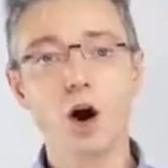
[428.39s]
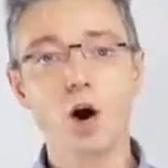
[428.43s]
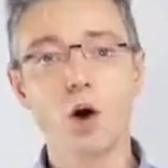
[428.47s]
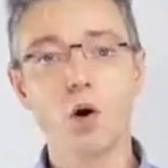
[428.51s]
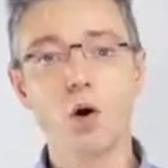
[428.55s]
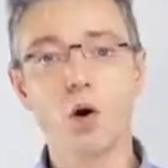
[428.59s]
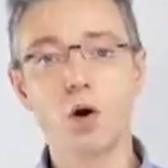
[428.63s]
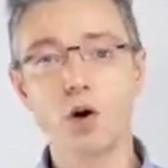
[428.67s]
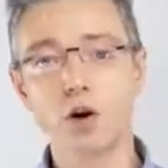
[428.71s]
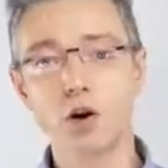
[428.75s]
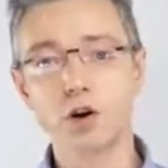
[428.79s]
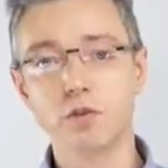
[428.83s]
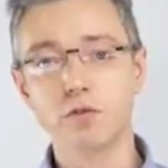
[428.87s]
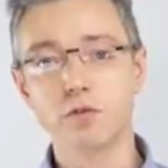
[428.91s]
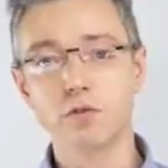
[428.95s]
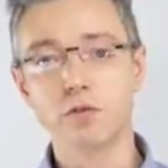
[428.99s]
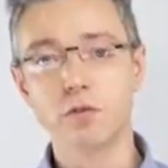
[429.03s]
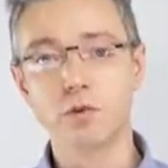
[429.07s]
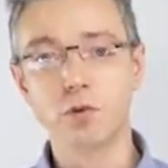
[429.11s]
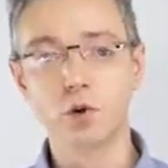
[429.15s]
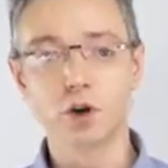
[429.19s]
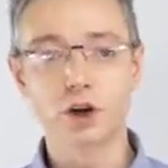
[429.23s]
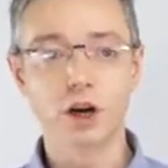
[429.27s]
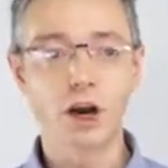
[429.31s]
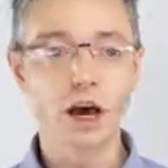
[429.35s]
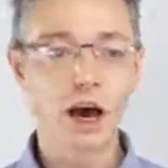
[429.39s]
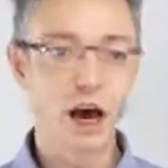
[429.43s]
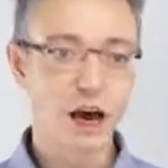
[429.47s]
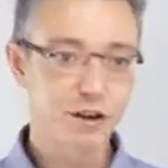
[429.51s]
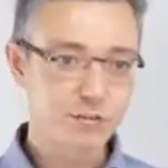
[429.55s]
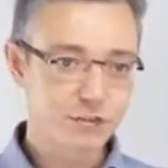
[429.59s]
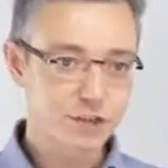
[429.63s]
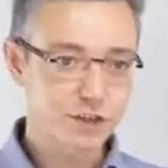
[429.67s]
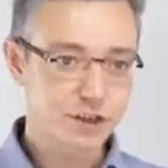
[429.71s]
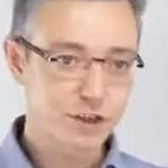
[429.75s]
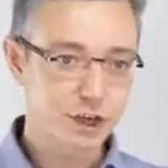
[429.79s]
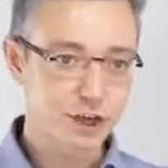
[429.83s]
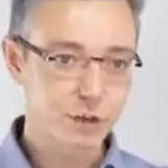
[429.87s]
or for half
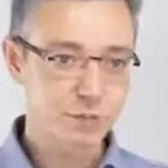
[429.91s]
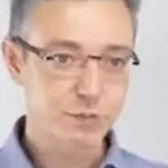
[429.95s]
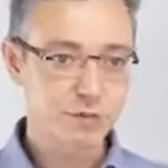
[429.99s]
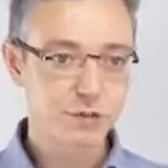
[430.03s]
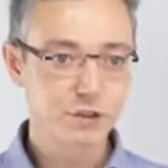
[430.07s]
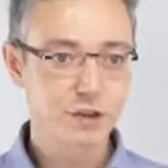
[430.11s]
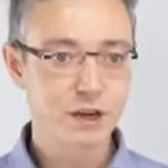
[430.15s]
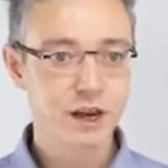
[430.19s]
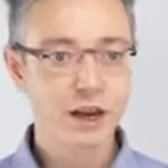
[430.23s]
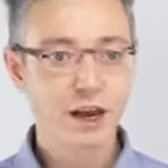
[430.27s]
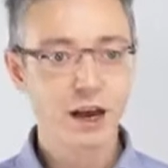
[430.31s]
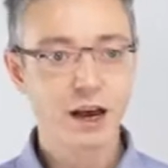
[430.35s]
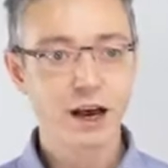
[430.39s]
SIPs,